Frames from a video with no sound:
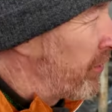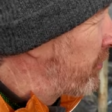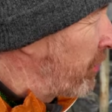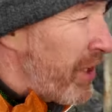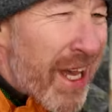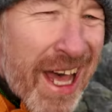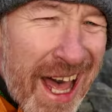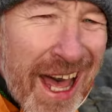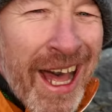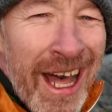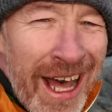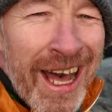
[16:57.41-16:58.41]
So yeah,
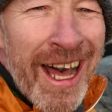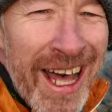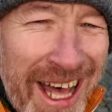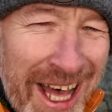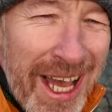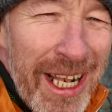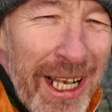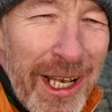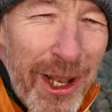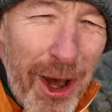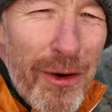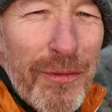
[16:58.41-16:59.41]
I
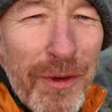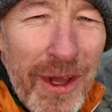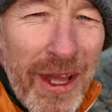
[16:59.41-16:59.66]
love